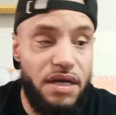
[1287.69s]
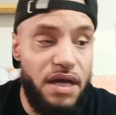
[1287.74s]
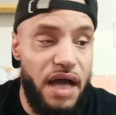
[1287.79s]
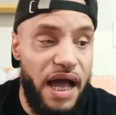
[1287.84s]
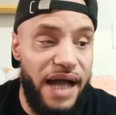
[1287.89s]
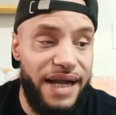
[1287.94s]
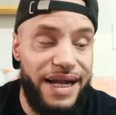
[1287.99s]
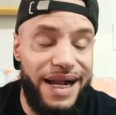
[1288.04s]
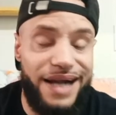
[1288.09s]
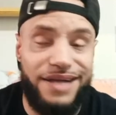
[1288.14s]

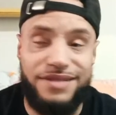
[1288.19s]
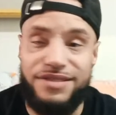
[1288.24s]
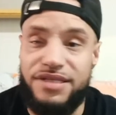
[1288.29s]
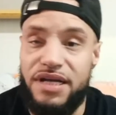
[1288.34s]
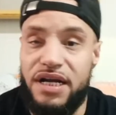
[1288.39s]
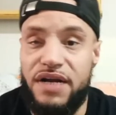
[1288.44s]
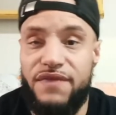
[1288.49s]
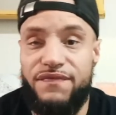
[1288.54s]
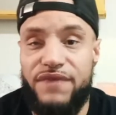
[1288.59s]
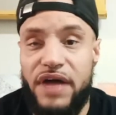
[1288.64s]
I got a
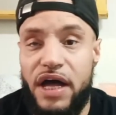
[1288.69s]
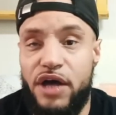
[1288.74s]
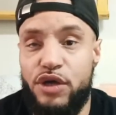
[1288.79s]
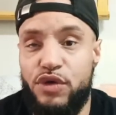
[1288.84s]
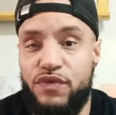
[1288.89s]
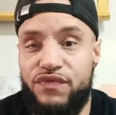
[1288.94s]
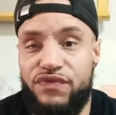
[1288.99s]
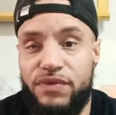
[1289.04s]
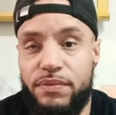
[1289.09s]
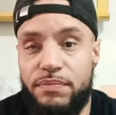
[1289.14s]
ton of value
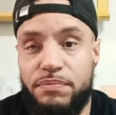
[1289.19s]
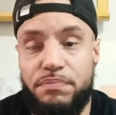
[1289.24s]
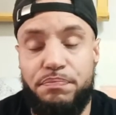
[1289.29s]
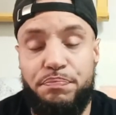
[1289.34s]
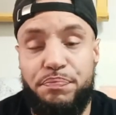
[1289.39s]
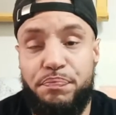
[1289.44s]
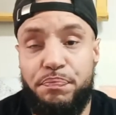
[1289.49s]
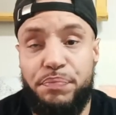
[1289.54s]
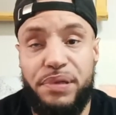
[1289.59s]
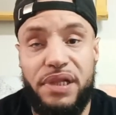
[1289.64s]
from
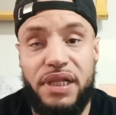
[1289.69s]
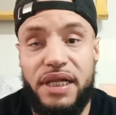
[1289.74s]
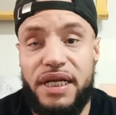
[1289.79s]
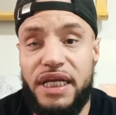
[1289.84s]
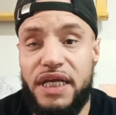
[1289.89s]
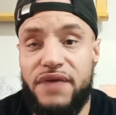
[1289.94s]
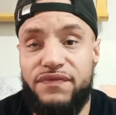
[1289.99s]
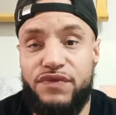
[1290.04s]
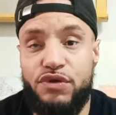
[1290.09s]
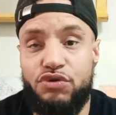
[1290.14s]

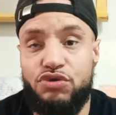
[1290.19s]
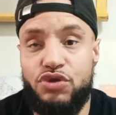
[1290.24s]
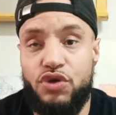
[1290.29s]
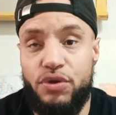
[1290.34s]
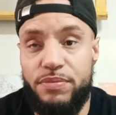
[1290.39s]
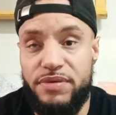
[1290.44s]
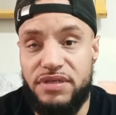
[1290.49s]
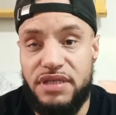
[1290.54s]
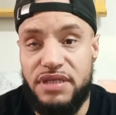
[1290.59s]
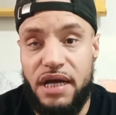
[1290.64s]
plenty of
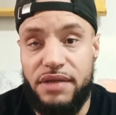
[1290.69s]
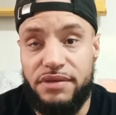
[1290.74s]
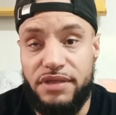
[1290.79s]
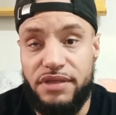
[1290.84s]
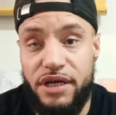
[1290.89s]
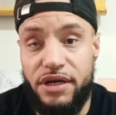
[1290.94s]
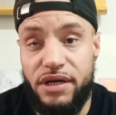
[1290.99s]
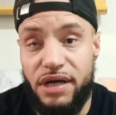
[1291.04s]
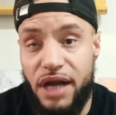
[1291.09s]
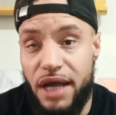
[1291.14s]
YouTubers out
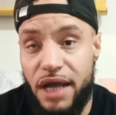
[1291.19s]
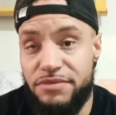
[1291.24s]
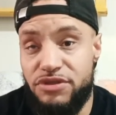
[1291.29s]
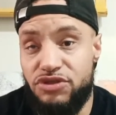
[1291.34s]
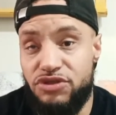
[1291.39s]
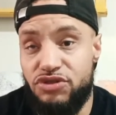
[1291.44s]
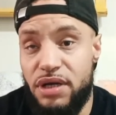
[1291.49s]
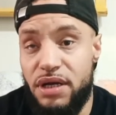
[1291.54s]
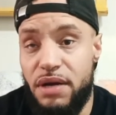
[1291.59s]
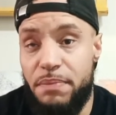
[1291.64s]
there, and I'm just
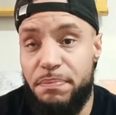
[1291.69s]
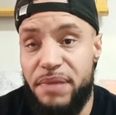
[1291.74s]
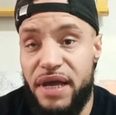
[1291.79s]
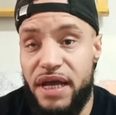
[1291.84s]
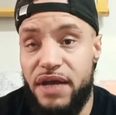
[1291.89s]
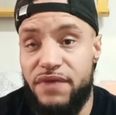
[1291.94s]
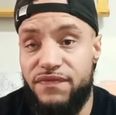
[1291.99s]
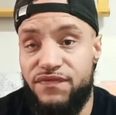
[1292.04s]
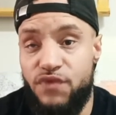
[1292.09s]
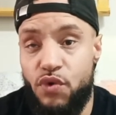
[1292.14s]
trying to pay
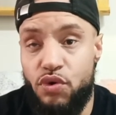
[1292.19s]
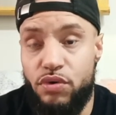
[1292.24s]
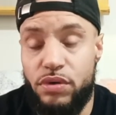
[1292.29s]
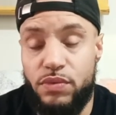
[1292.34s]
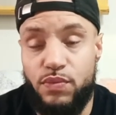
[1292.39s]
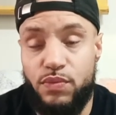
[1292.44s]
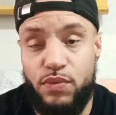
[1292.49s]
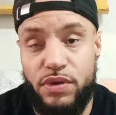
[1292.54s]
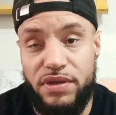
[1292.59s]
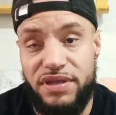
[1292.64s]
it
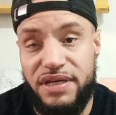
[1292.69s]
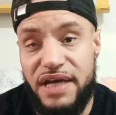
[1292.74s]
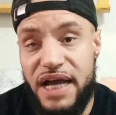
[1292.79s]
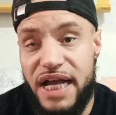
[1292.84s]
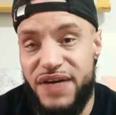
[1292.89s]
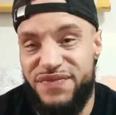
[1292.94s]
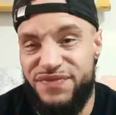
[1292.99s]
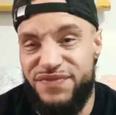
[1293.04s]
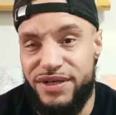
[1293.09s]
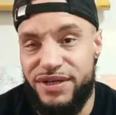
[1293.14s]
forward with
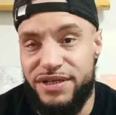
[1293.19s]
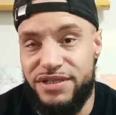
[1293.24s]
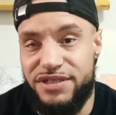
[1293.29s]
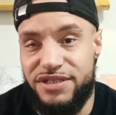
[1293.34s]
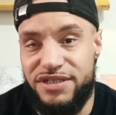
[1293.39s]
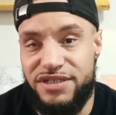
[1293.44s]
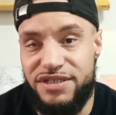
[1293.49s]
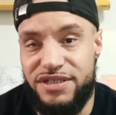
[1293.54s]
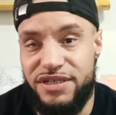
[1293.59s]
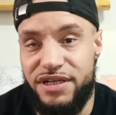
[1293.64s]
kind of a, a
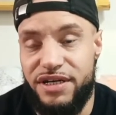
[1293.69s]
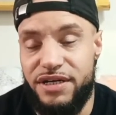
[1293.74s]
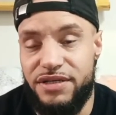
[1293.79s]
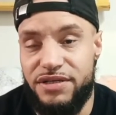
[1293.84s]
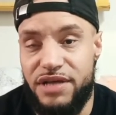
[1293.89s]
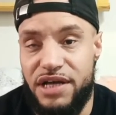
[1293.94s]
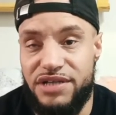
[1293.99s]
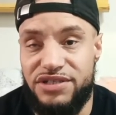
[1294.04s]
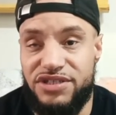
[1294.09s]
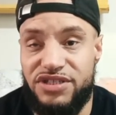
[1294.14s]

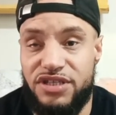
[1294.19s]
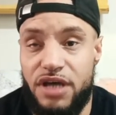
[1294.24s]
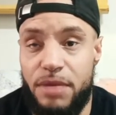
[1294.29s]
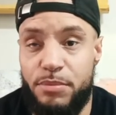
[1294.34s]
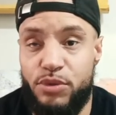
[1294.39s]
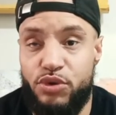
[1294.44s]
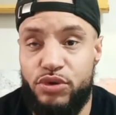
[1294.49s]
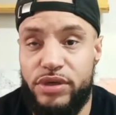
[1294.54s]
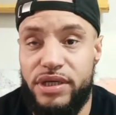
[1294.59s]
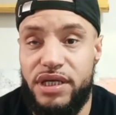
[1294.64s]

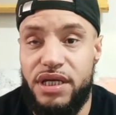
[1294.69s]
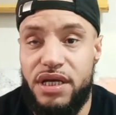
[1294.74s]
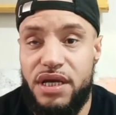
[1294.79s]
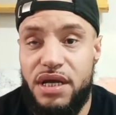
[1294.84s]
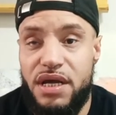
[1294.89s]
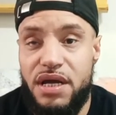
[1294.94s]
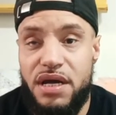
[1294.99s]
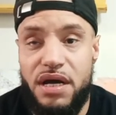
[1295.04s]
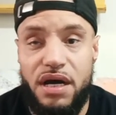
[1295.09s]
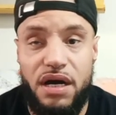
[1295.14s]
summary
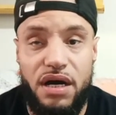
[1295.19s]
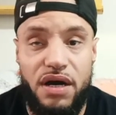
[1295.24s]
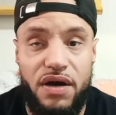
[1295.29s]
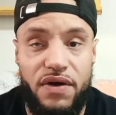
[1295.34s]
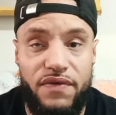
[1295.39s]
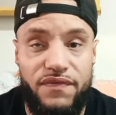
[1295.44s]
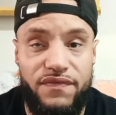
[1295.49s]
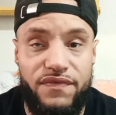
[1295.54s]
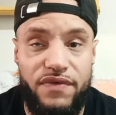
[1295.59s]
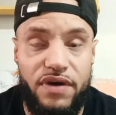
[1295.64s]

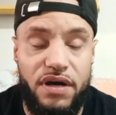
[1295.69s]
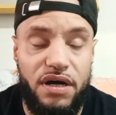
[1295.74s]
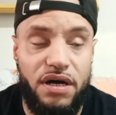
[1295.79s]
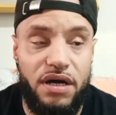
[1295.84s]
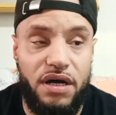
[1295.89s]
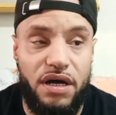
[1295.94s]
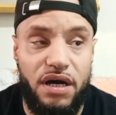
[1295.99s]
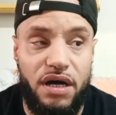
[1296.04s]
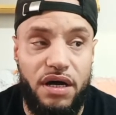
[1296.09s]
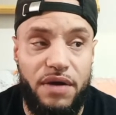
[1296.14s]
of
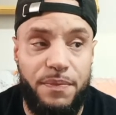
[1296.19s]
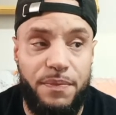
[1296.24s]
uh,